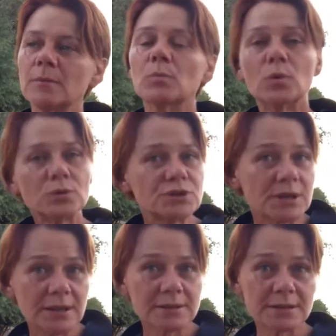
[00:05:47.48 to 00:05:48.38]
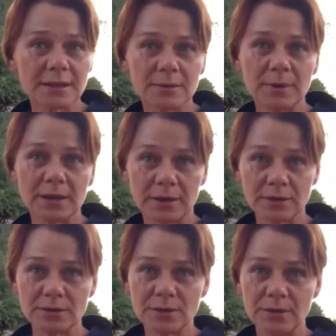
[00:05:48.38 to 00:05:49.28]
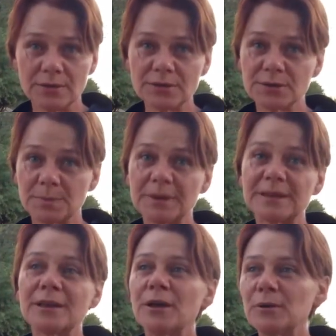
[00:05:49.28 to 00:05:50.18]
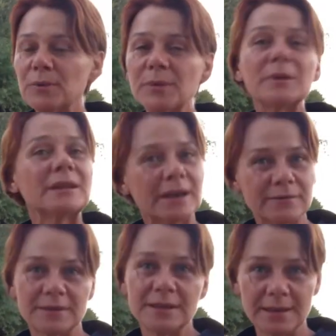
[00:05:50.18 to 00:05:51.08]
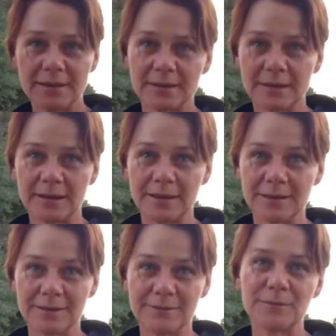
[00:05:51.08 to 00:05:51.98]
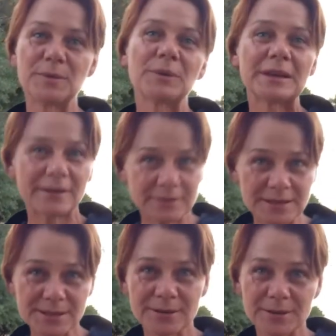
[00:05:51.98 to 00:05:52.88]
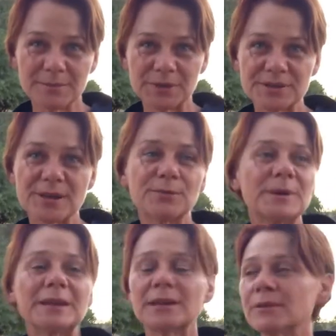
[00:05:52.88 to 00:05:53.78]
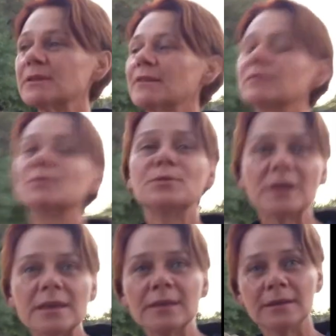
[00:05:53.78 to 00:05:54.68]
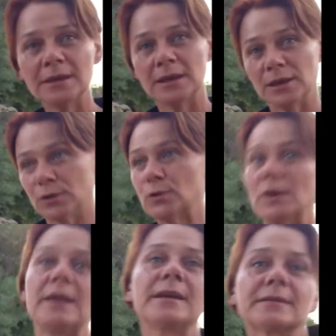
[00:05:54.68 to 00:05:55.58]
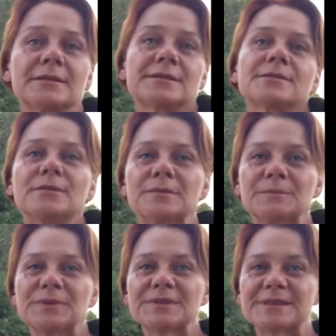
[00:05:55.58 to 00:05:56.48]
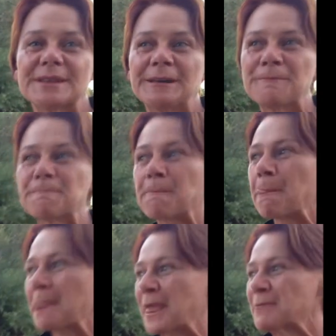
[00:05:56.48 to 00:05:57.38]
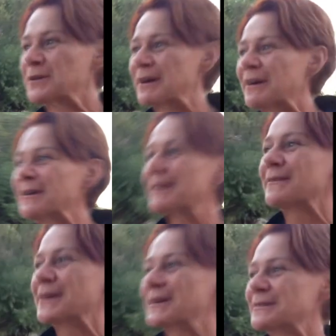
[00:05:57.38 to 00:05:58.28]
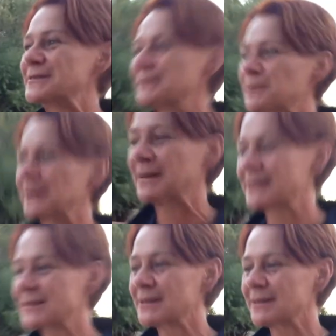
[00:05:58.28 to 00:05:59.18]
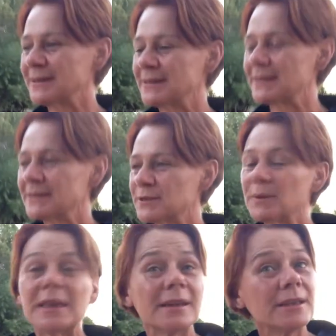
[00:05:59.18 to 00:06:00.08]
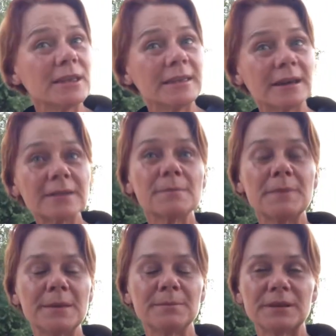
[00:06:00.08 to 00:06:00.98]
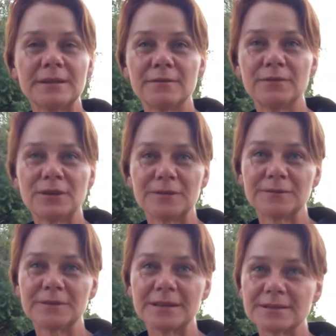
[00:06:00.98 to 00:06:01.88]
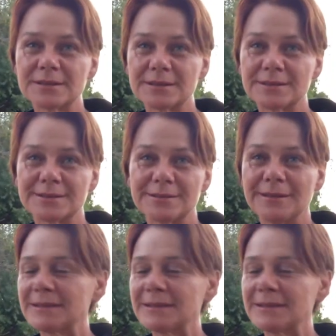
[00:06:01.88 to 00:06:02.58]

more genes that we're going to use, but we will have the DNA, we will have the samples, so we don't have to collect samples. And what I think is quite exciting is we're getting young people involved. It's